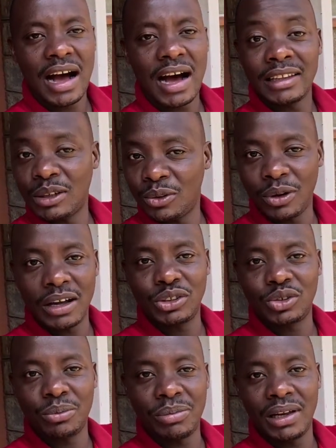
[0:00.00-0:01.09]
are the
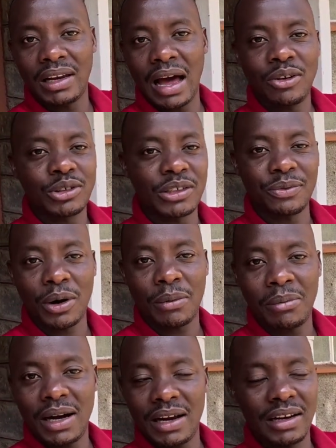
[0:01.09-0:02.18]
ones to build houses for a
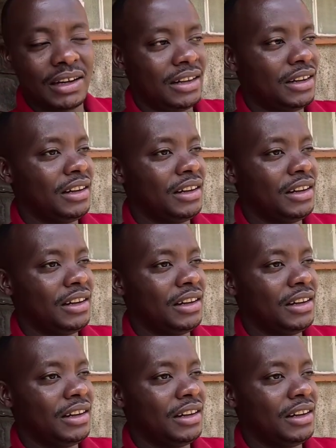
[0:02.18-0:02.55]
man?